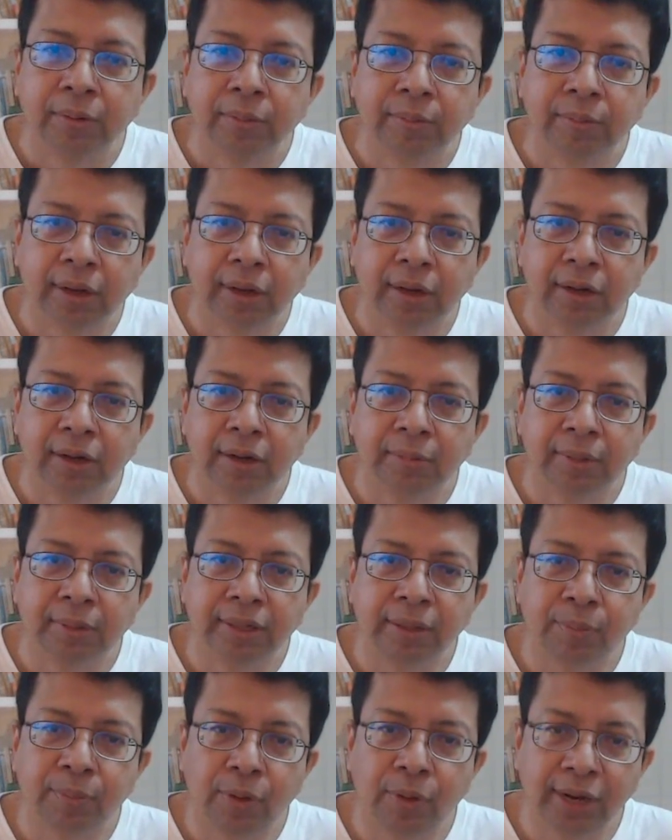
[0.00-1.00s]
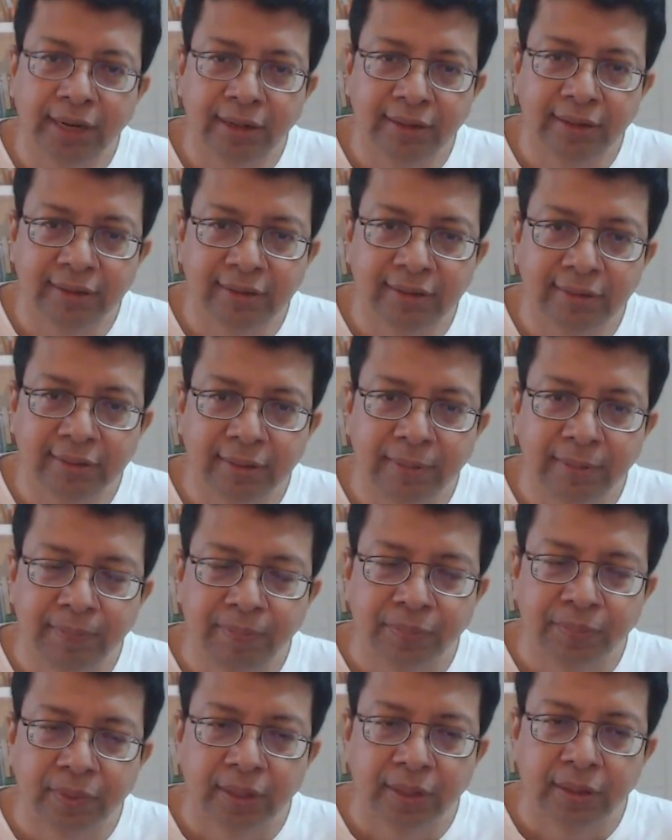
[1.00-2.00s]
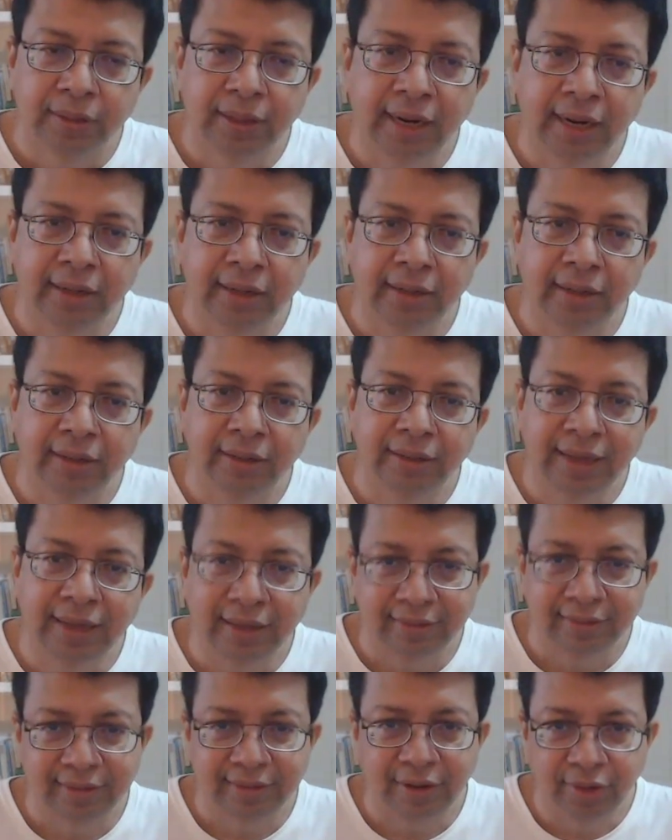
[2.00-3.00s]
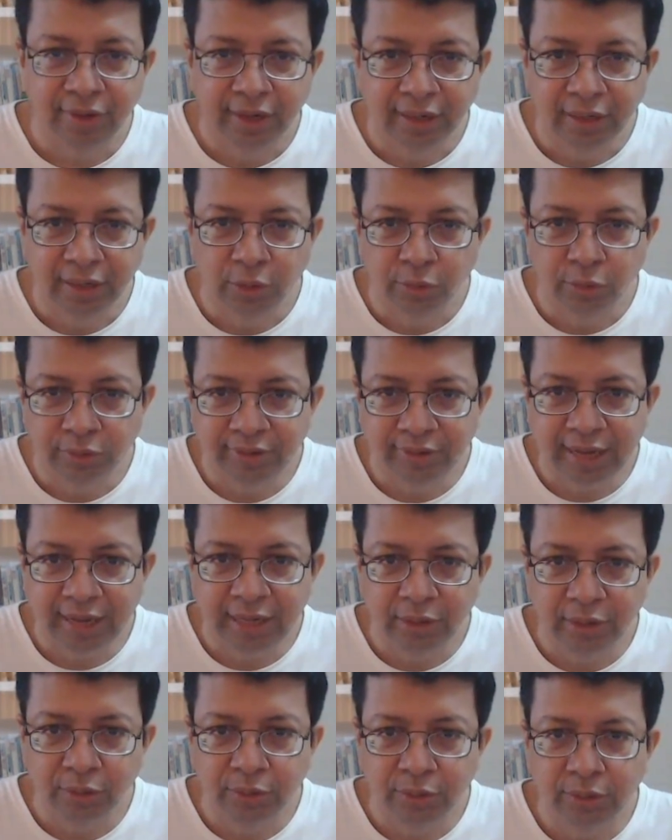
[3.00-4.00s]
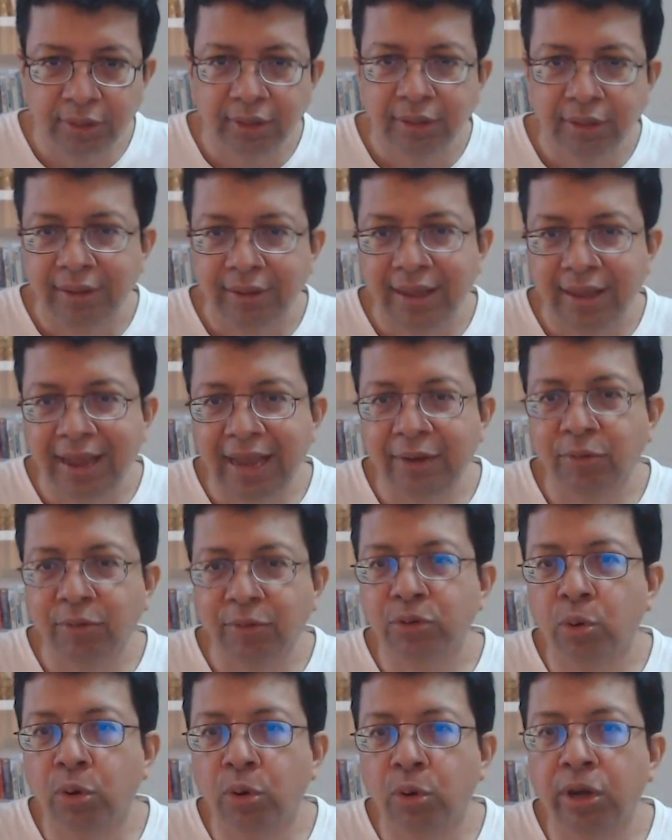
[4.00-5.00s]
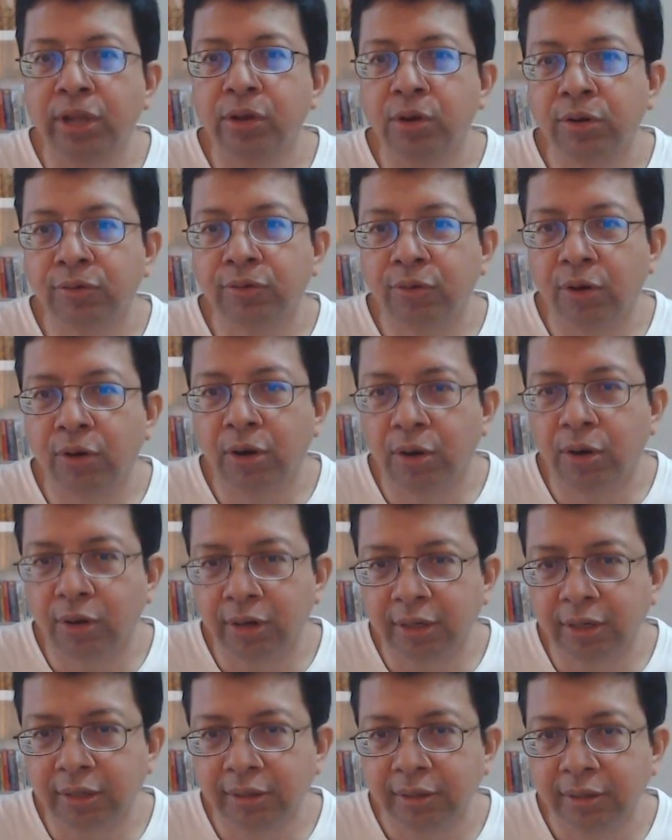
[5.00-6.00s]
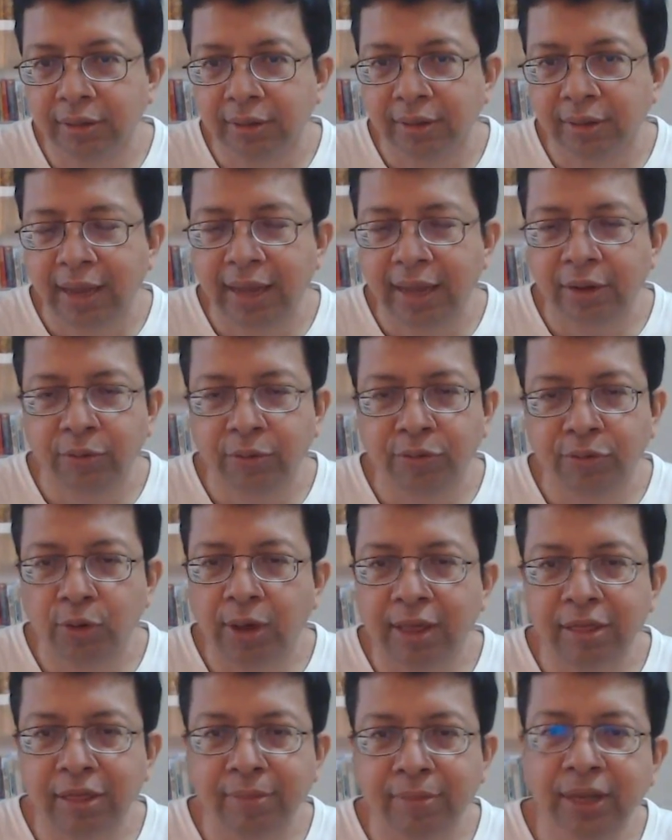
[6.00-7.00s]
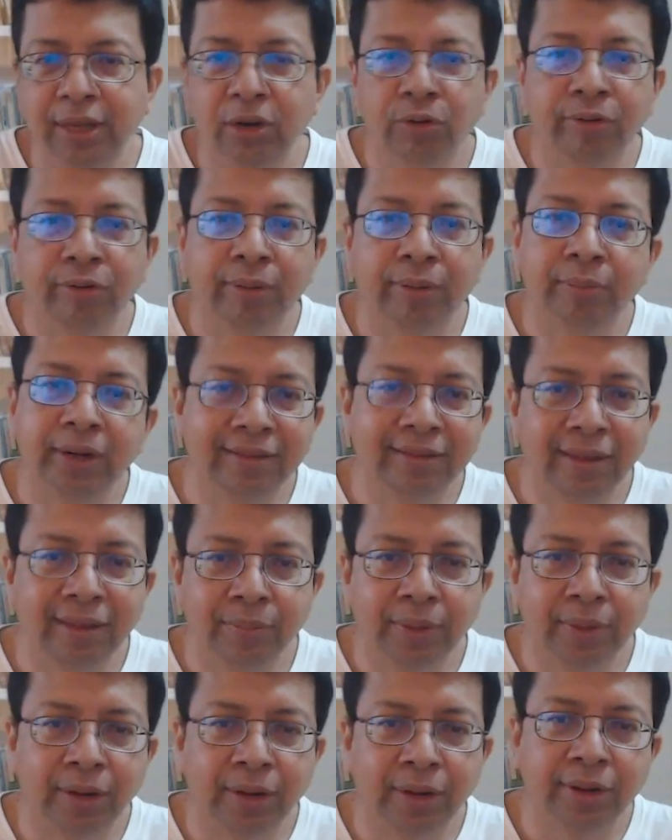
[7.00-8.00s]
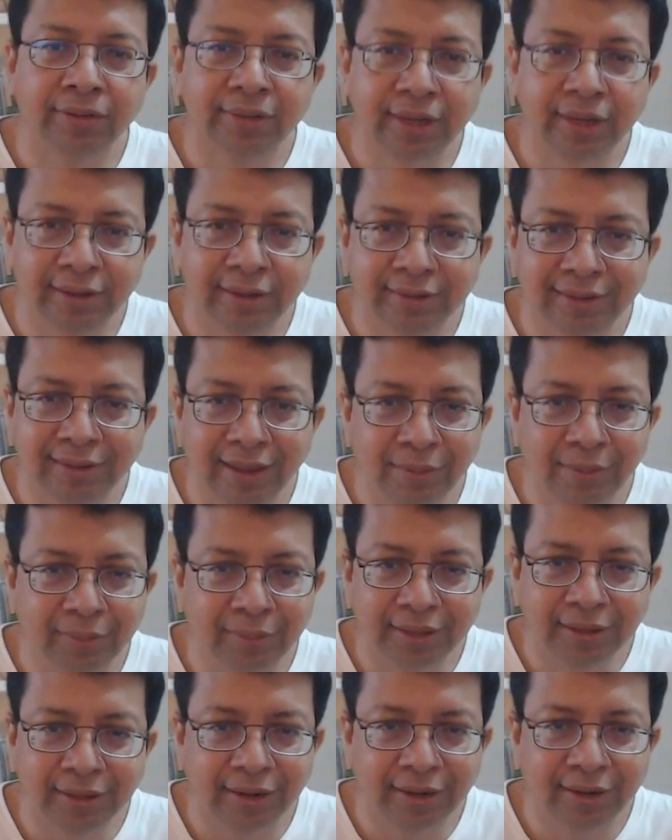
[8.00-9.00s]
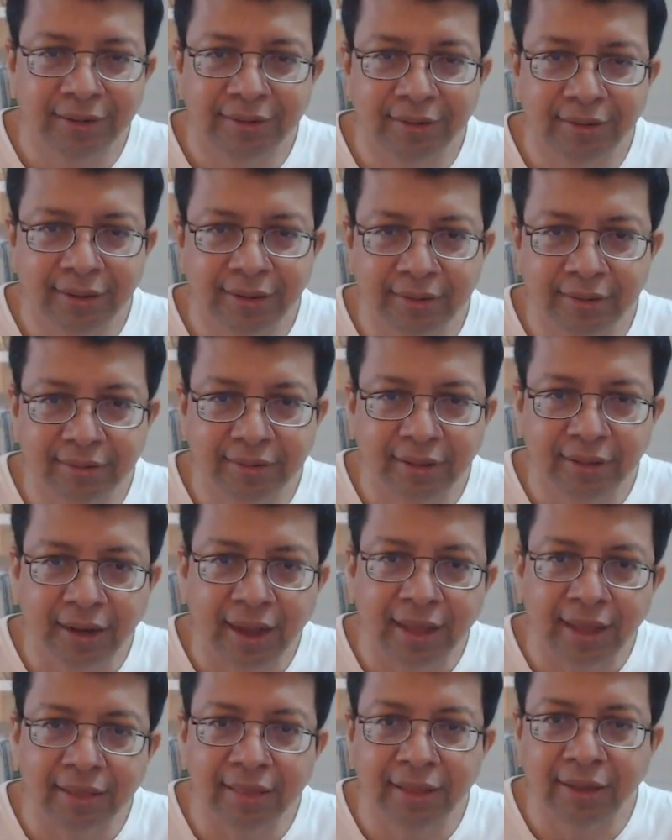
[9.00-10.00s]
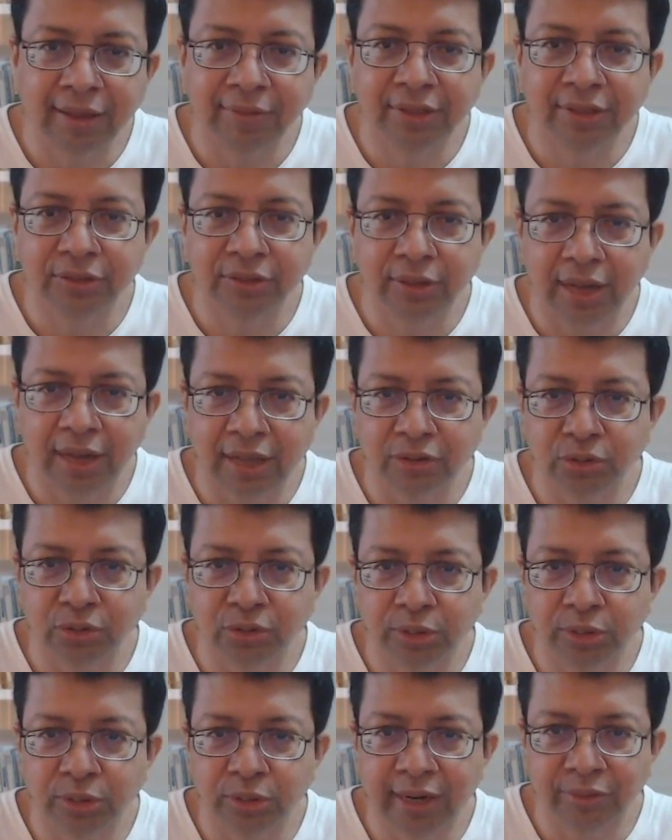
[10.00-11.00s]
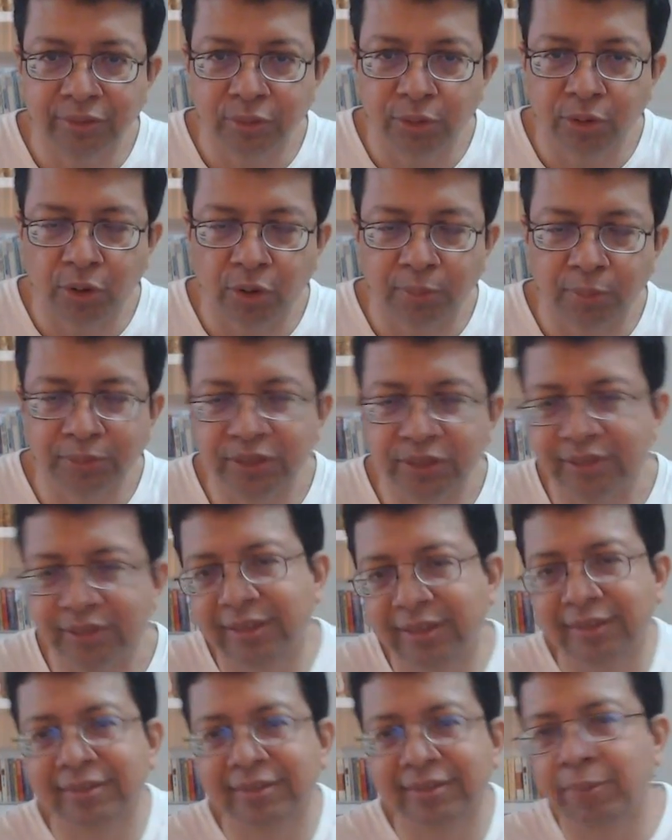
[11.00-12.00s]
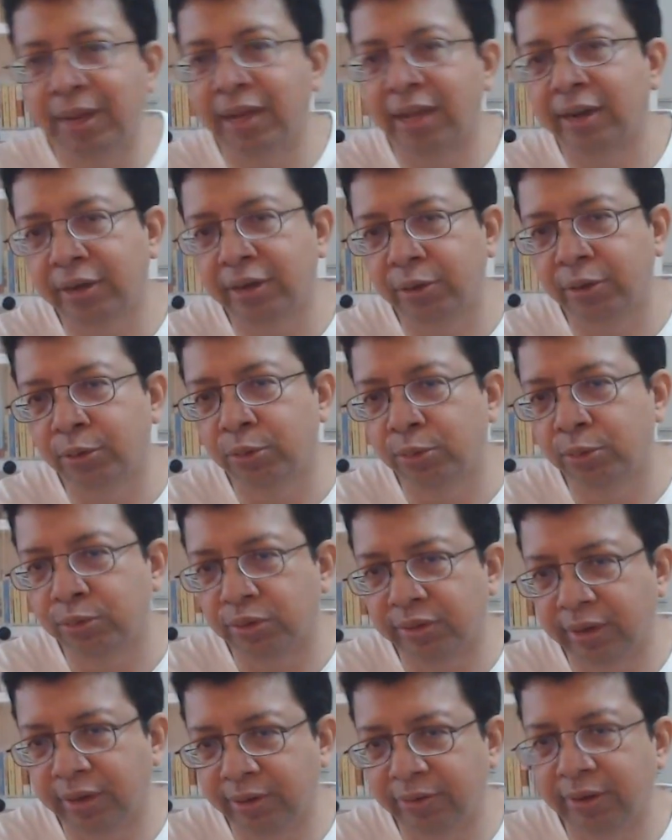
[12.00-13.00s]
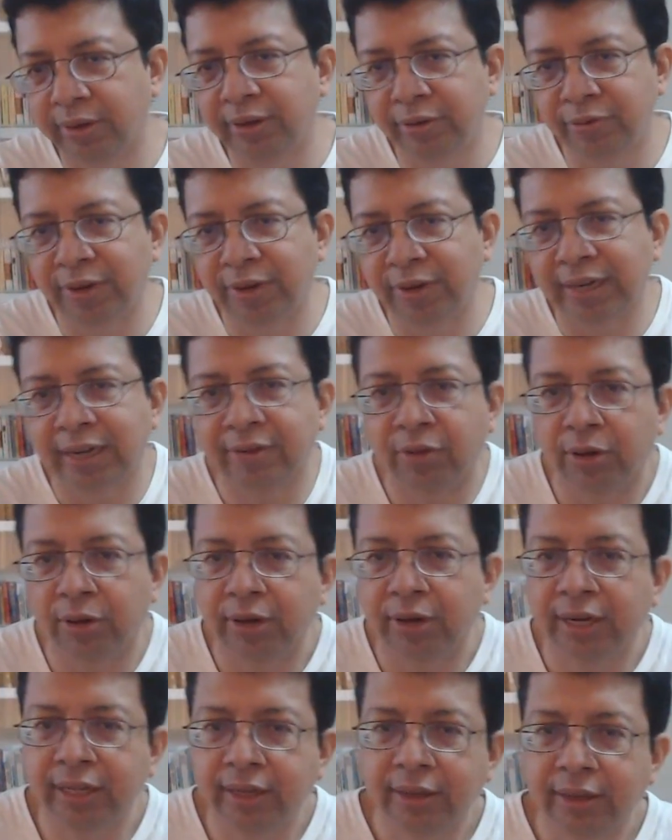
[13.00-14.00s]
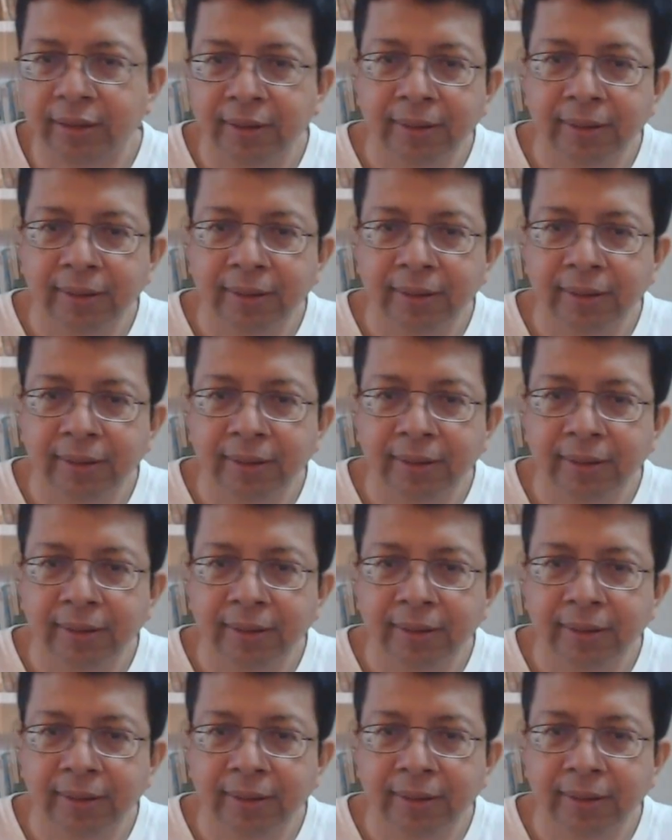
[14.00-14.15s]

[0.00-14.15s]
But the point is that, yes, definitely overvalued and was holding on for longer. And if you asked me in November, December, I would have said the same thing, that it is the last thing, which last shoe that has to drop, just in similarity to 2001. In fact, I've already